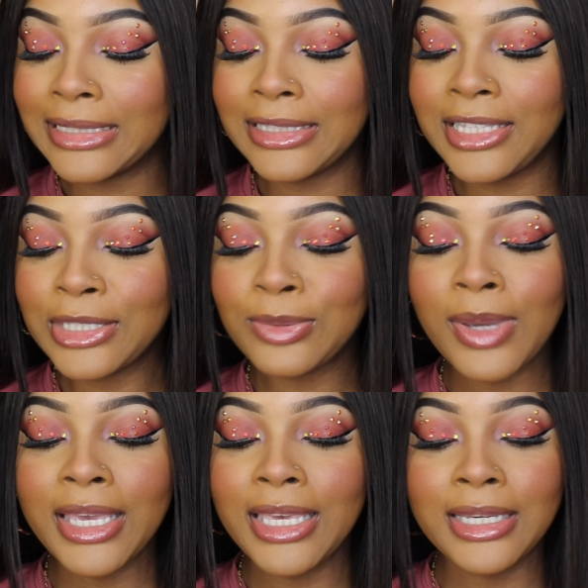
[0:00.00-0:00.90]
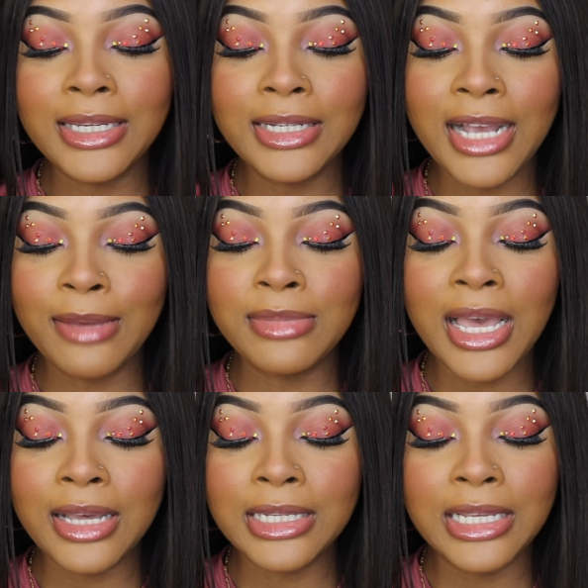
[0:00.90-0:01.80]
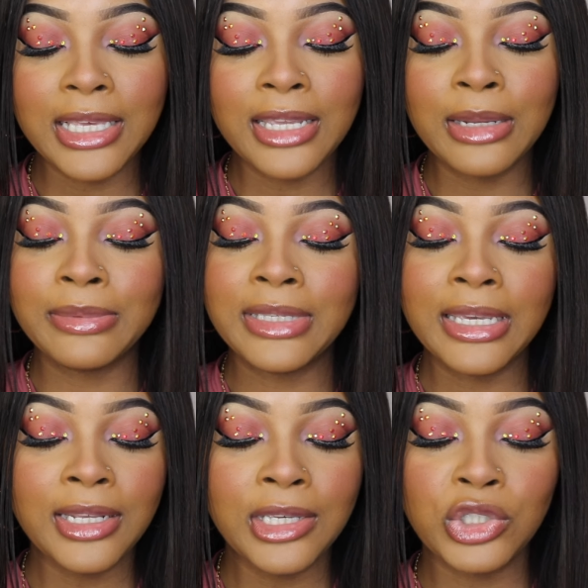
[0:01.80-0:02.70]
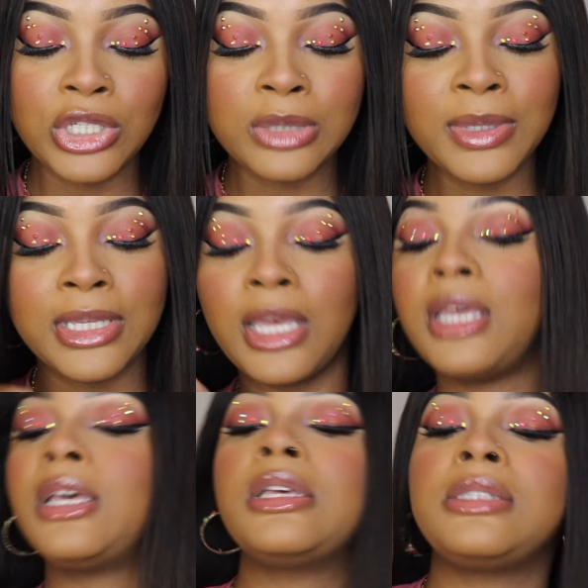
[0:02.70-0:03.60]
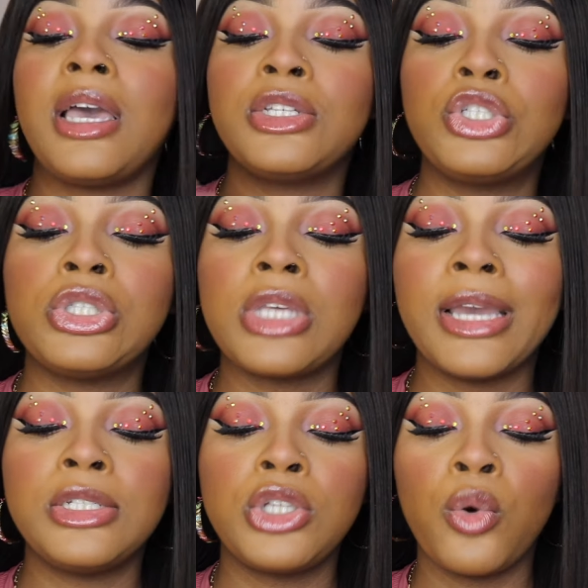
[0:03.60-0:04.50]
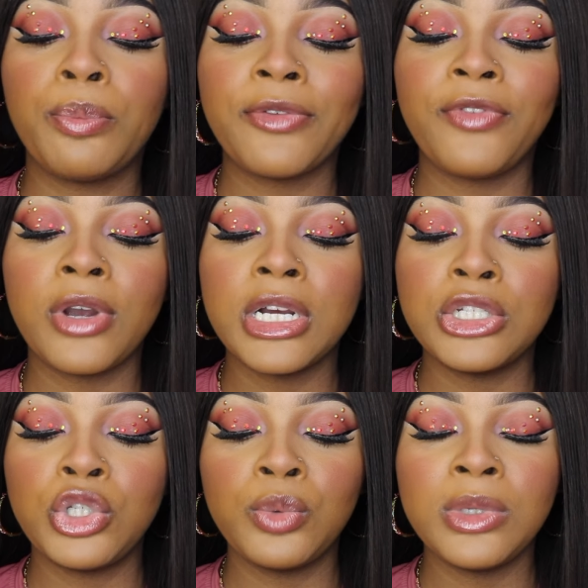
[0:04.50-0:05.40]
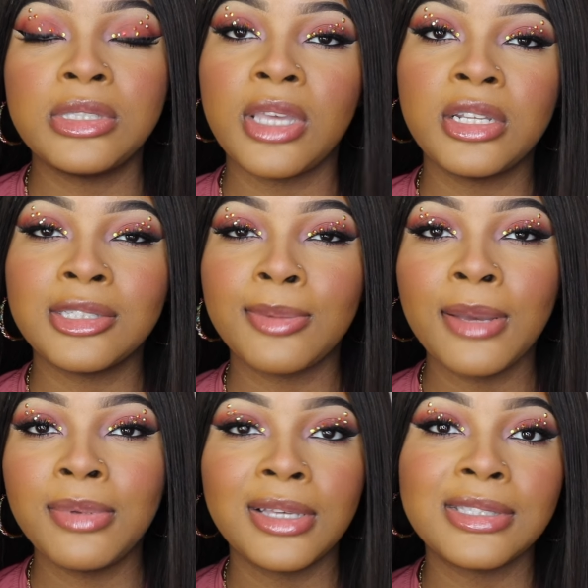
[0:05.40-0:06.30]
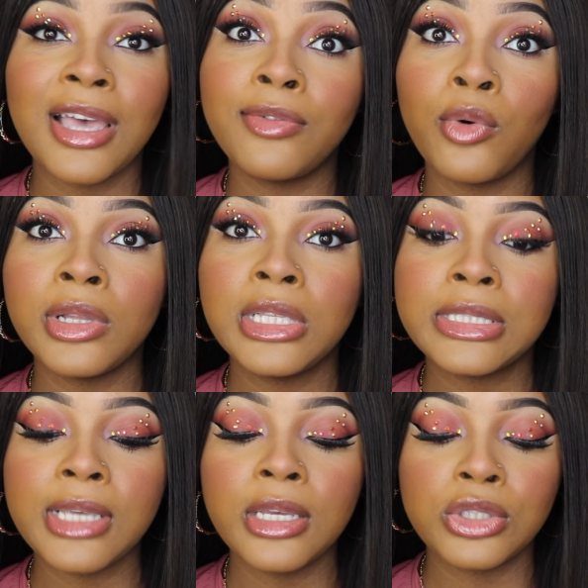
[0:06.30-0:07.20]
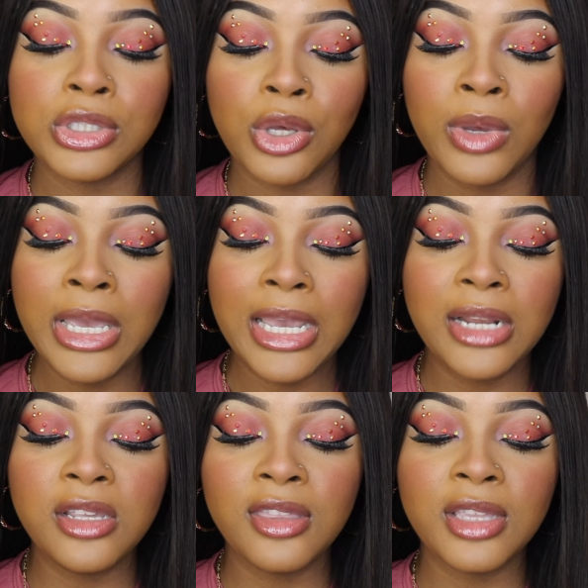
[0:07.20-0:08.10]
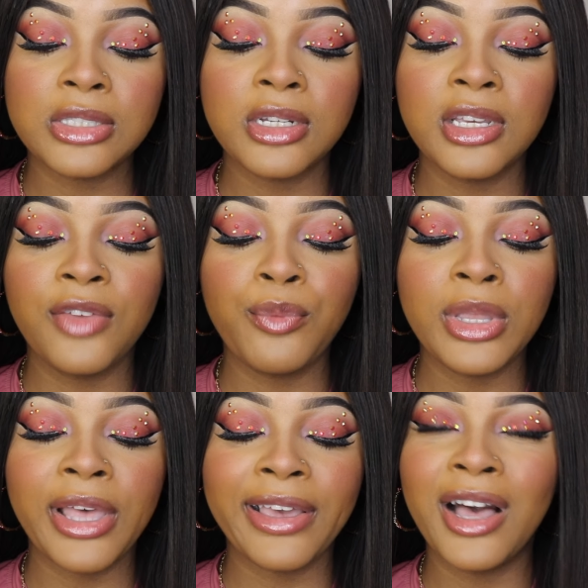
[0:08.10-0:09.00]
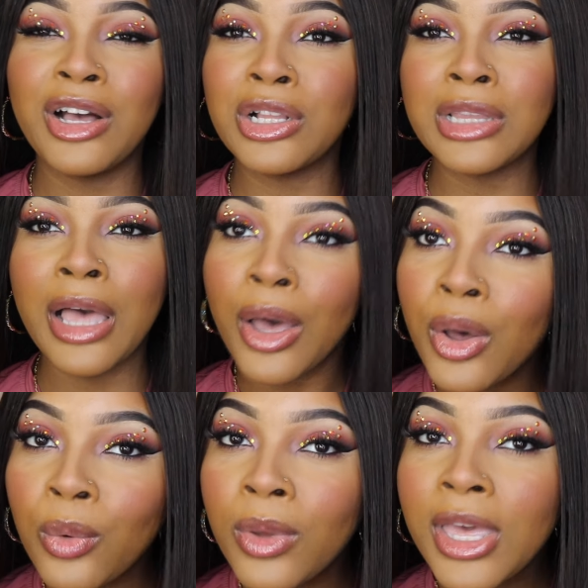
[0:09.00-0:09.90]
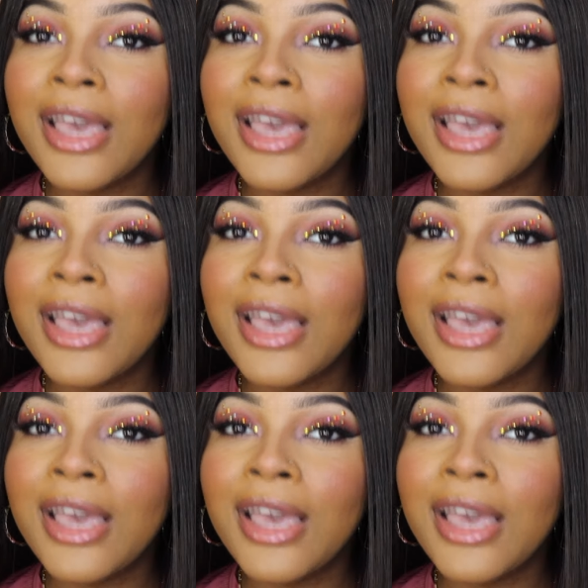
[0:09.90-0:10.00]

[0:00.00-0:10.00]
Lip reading: This right here, I'm not gonna end up getting just because I don't prefer a dewy setting spray because I have oily skin. So anything that's gonna give me a glow,